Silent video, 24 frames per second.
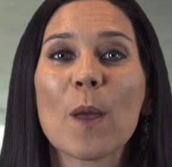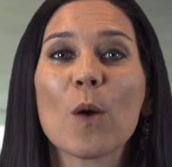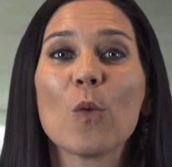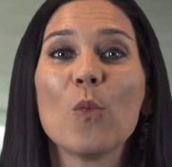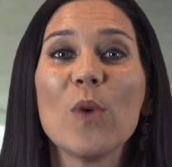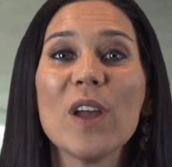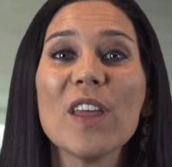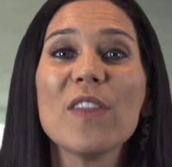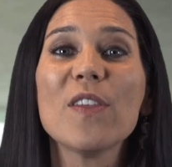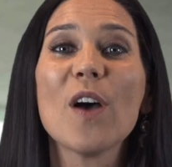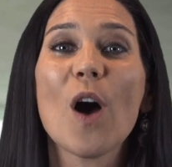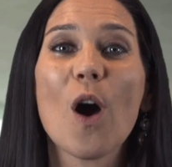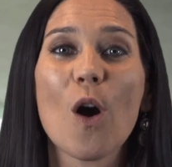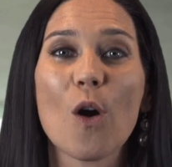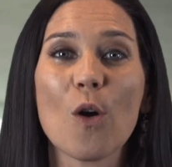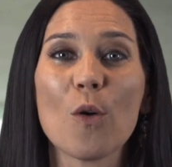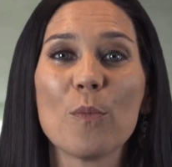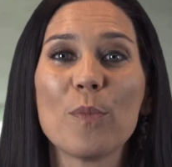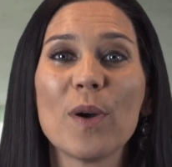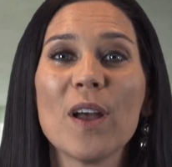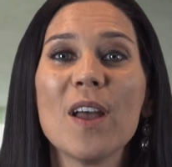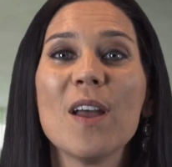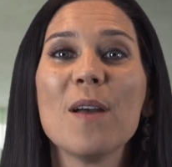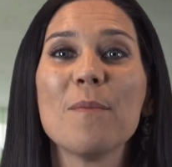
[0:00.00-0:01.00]
With
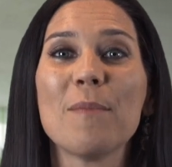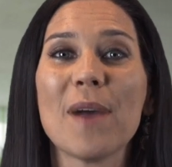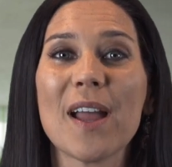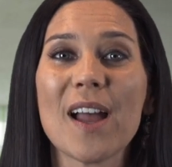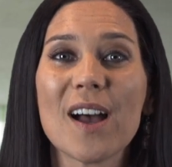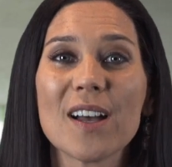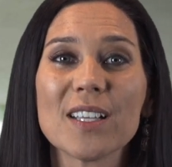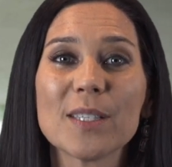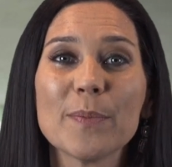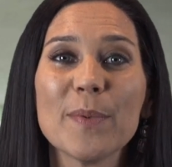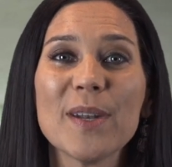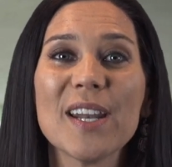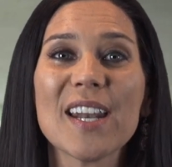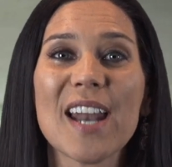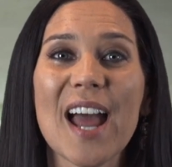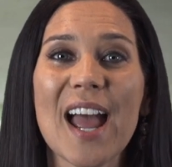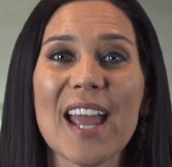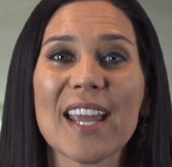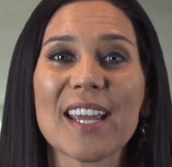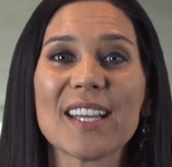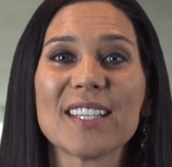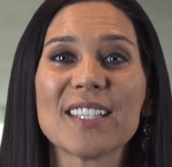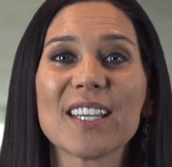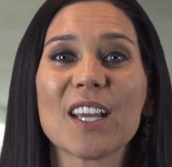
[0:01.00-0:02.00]
Hope, my husband and
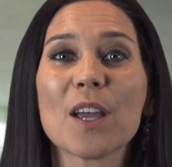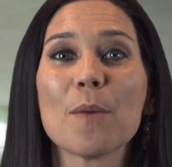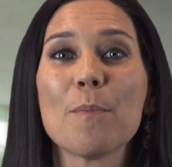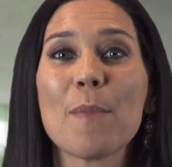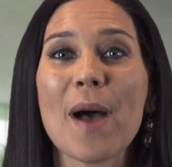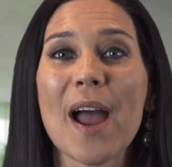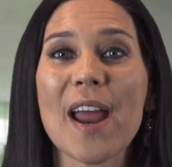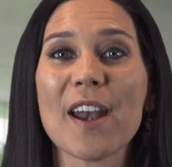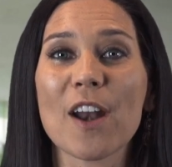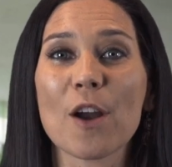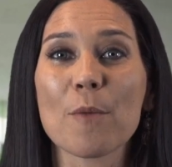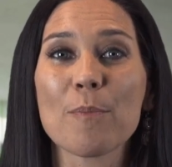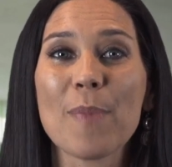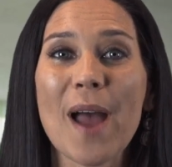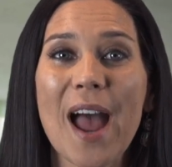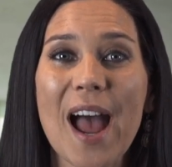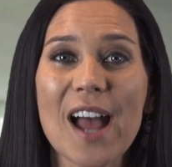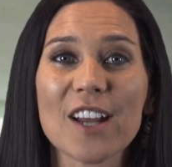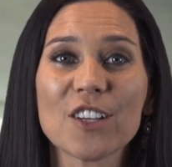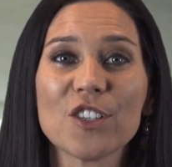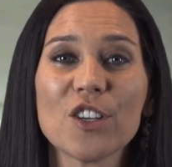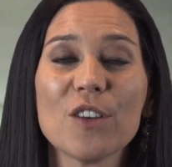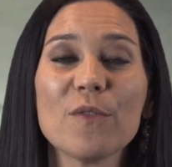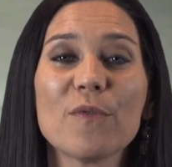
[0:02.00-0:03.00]
I get to combine our
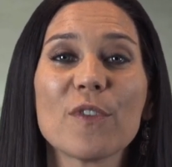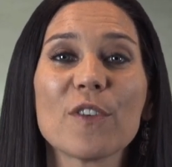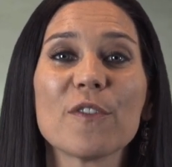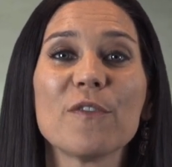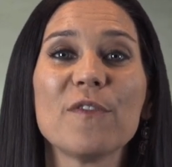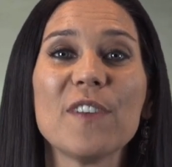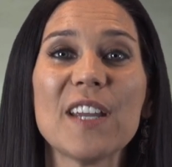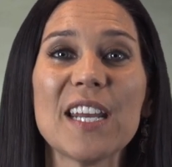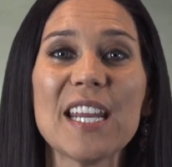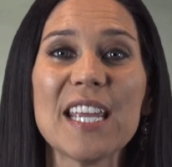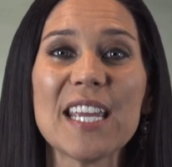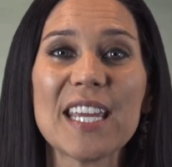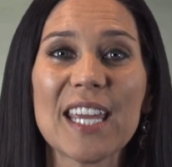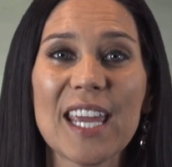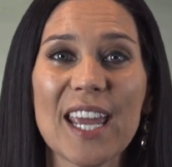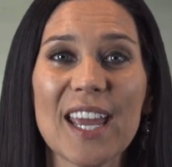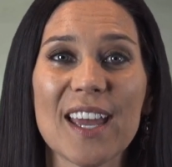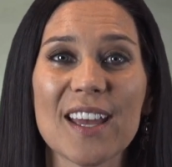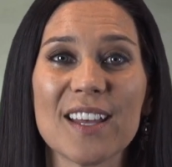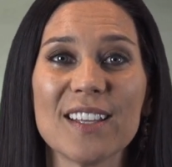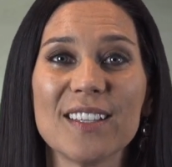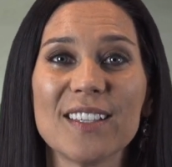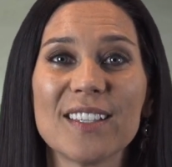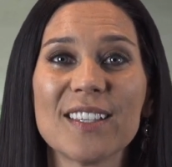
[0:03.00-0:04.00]
passion for feeding
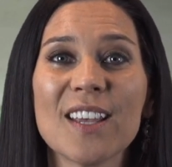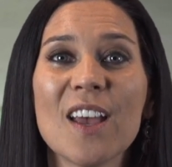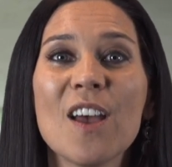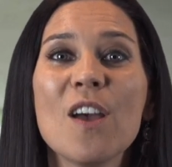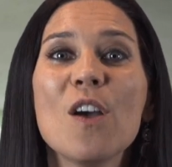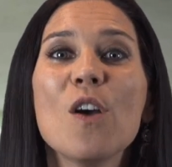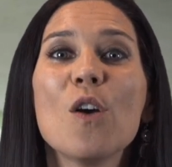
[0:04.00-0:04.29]
kids